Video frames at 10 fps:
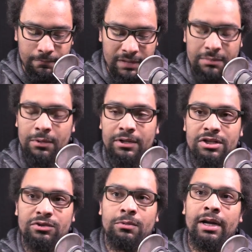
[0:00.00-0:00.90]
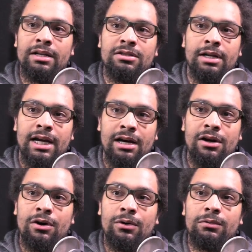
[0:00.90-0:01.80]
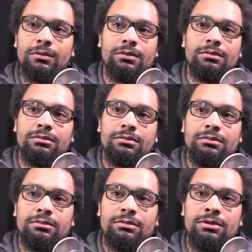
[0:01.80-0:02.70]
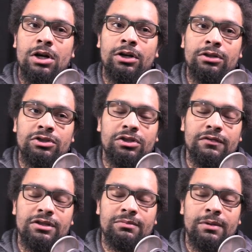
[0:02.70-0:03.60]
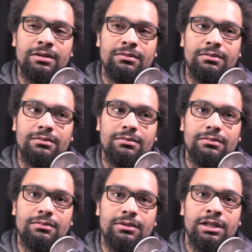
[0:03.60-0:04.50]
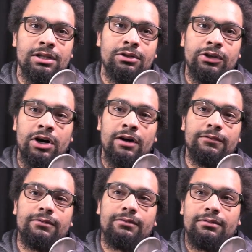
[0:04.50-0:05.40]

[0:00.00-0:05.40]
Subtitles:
we just rant on how Garga should have just been killed off.